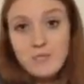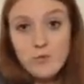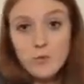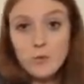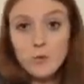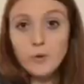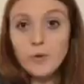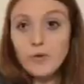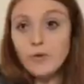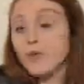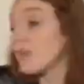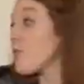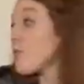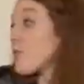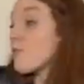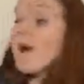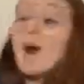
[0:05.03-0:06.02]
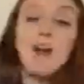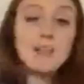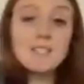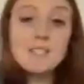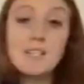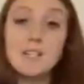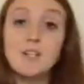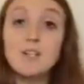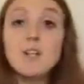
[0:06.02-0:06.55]
for the rock
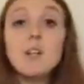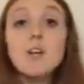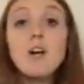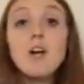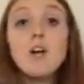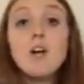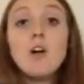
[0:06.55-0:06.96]
cycle